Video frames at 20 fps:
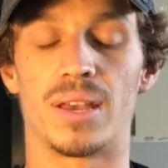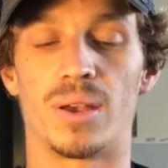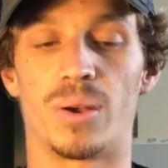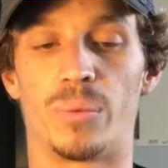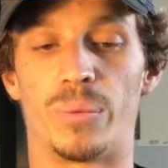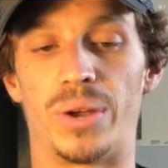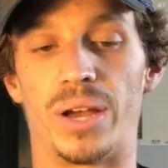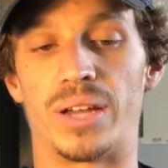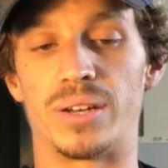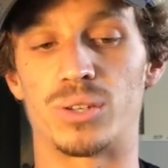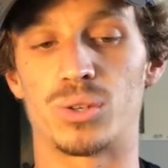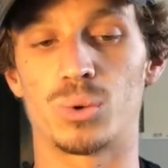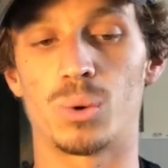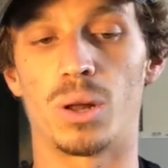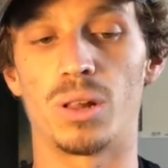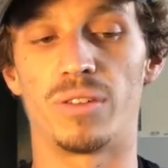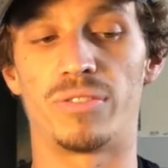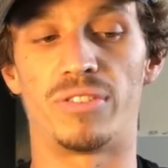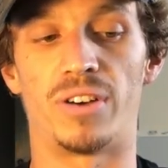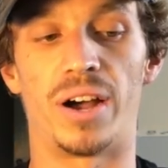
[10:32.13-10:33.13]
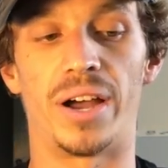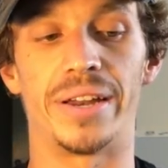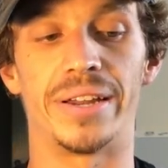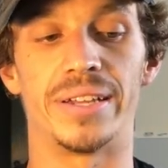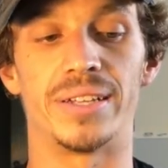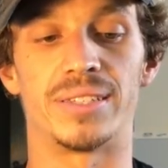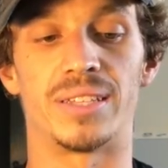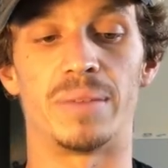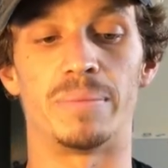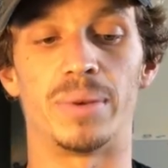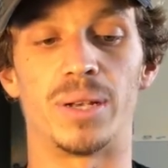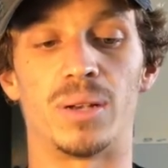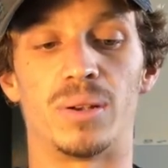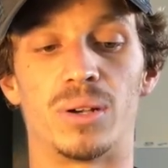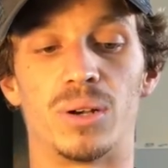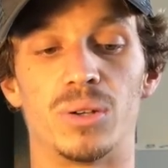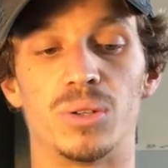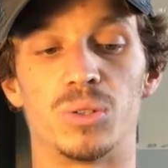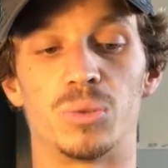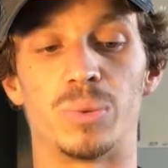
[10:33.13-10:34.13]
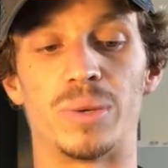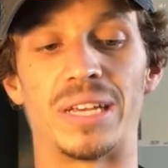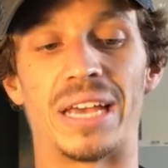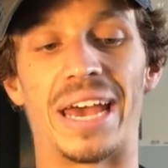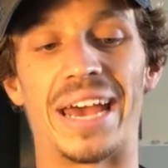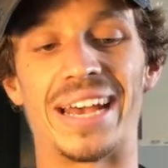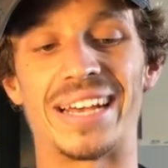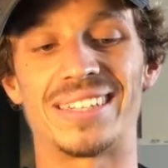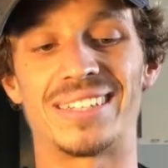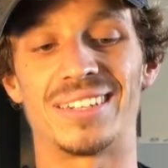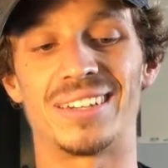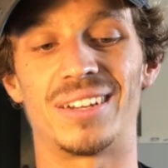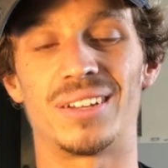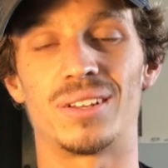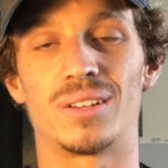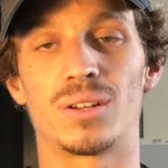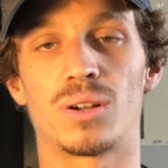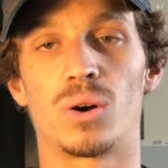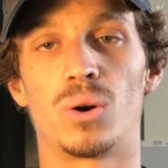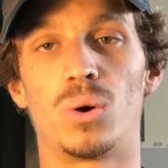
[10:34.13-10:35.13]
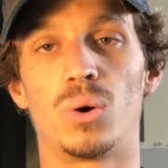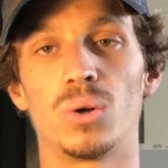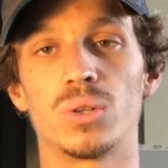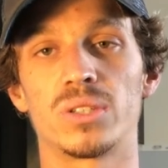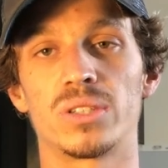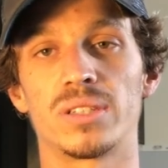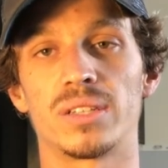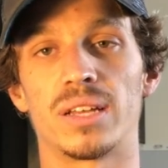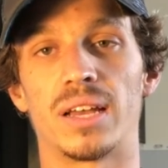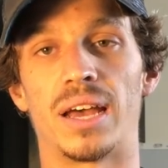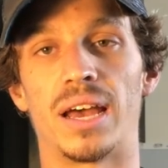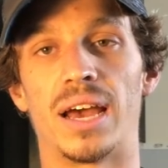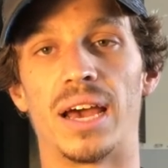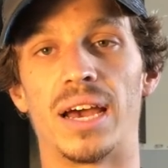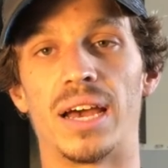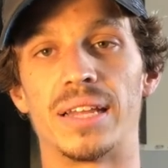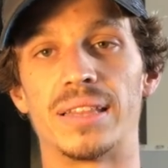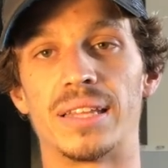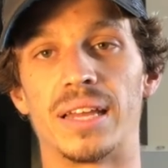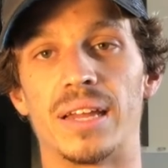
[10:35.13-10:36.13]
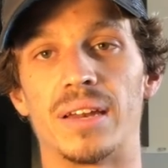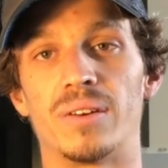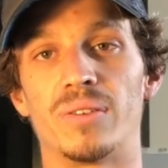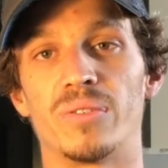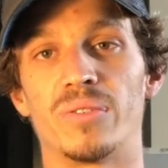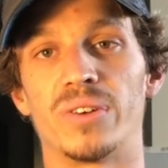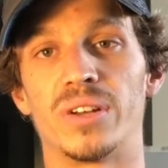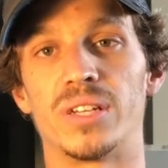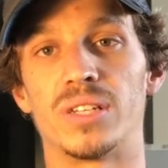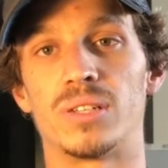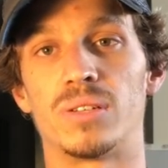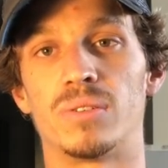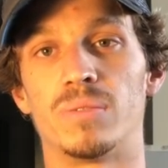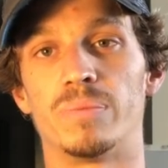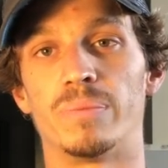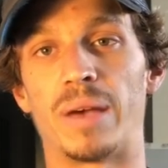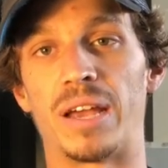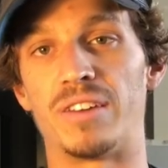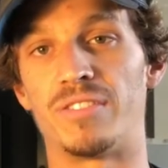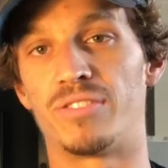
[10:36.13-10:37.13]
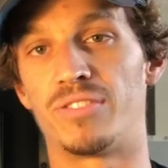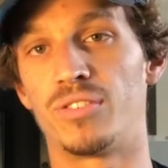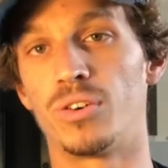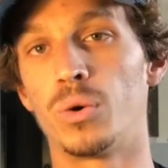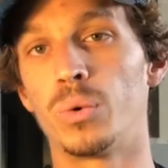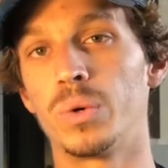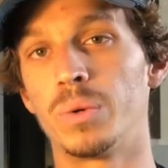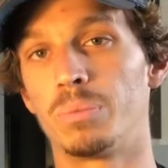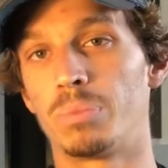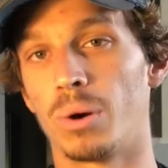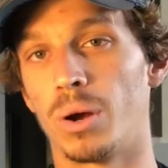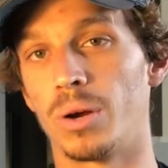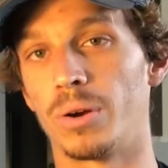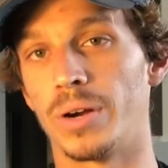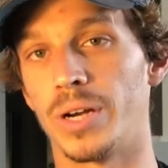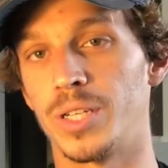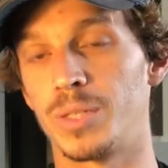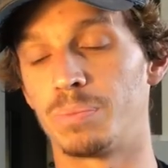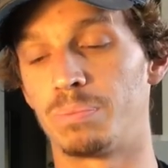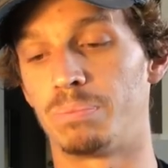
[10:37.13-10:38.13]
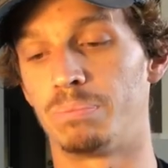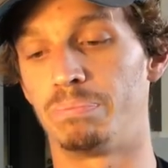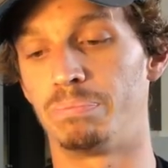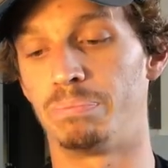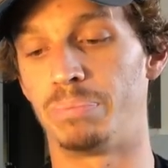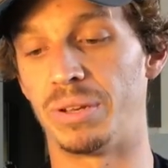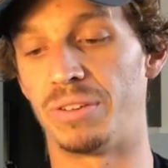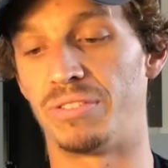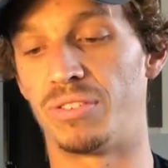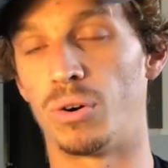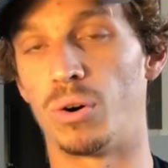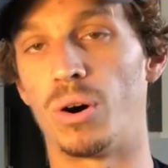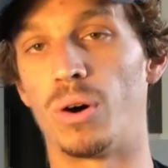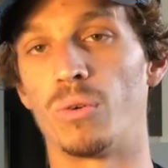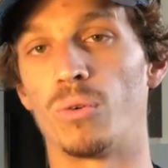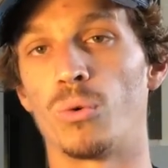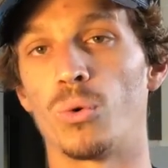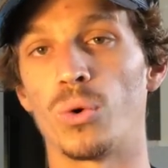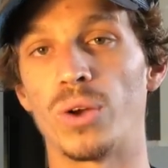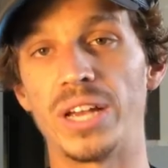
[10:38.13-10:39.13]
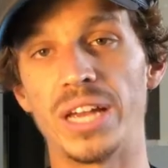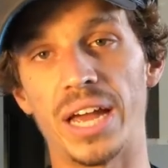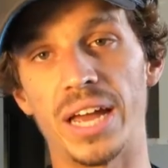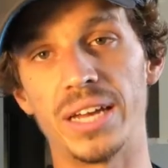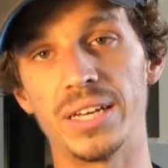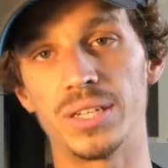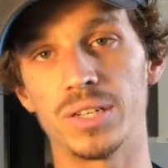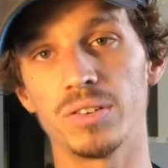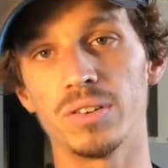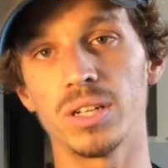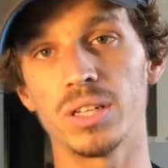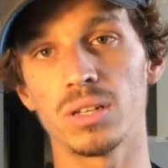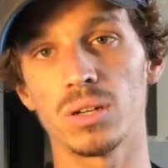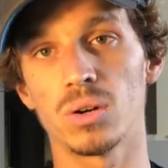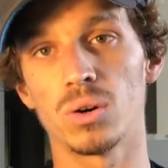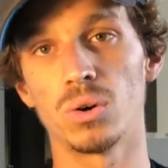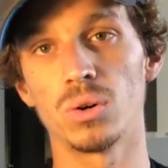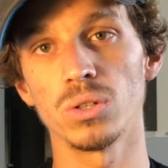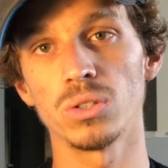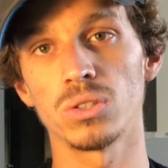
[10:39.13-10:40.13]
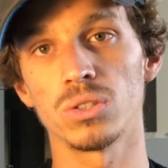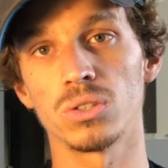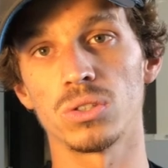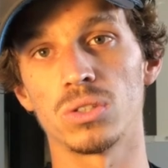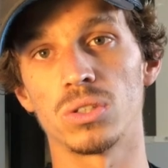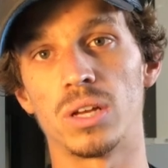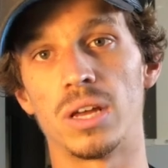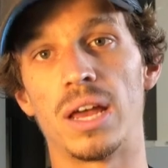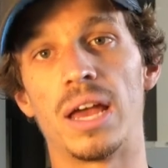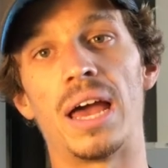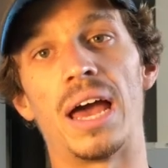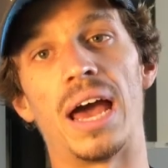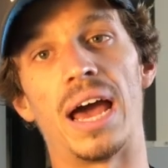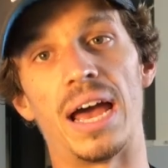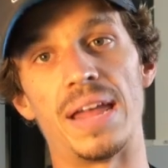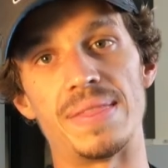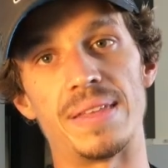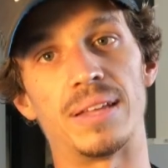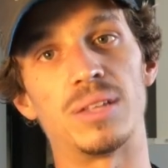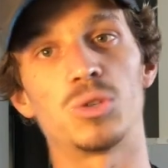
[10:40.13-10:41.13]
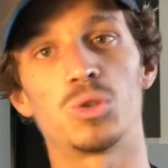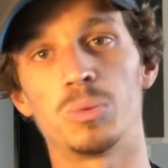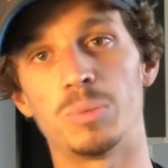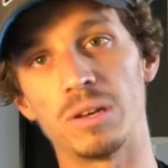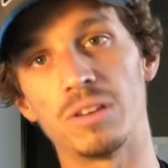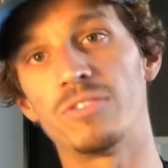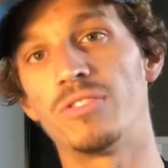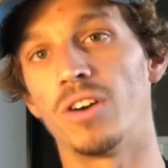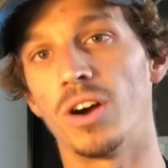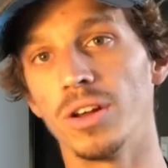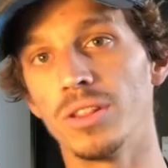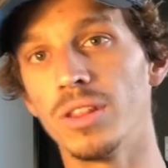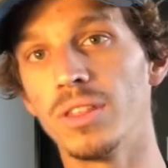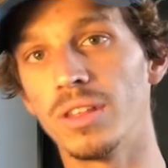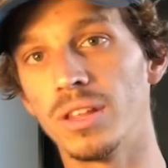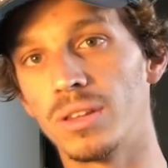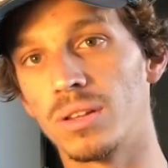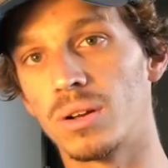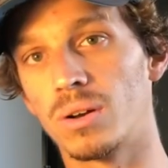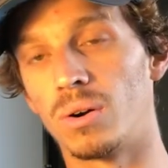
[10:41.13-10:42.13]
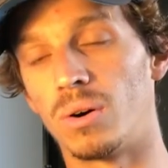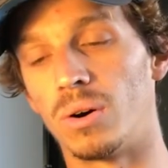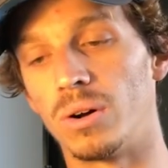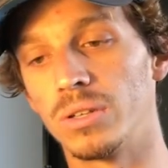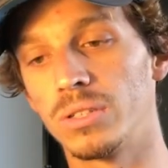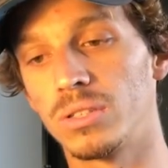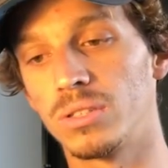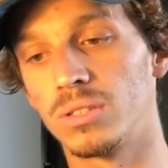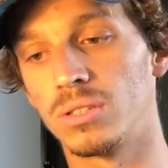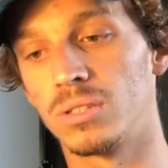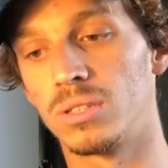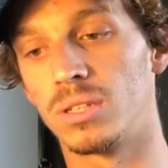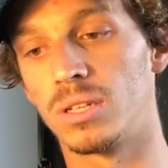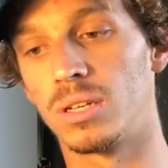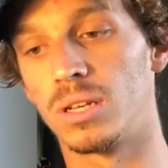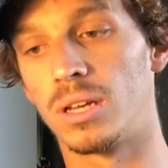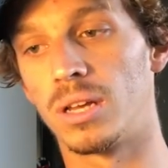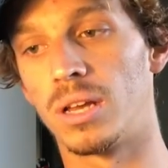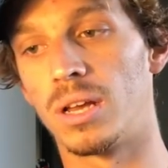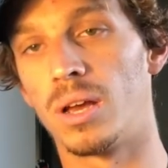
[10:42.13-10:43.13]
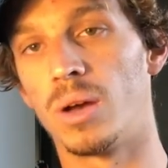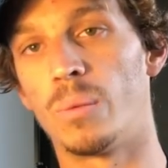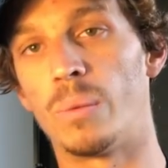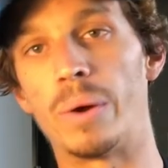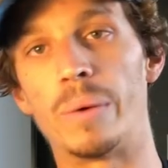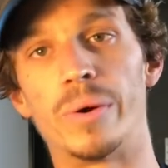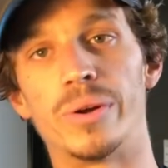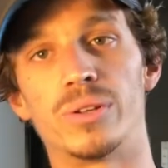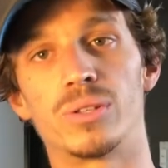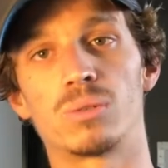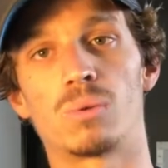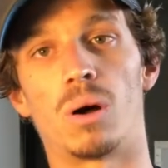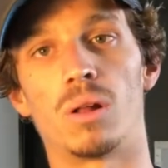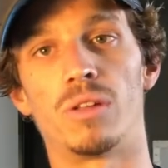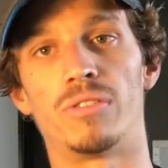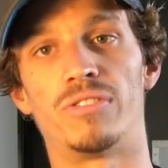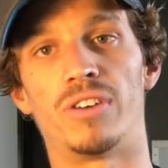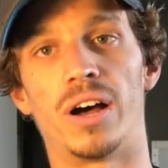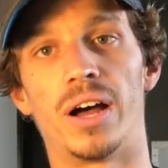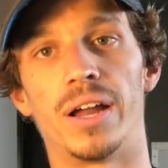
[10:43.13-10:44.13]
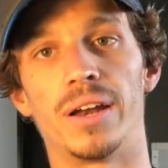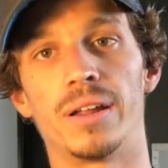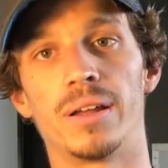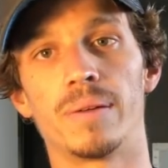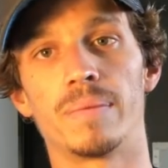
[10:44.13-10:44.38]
we are disqualified is that because we exited the course and then re- made forward progress before re-entering the course and then swimming further than the course, we were disqualified.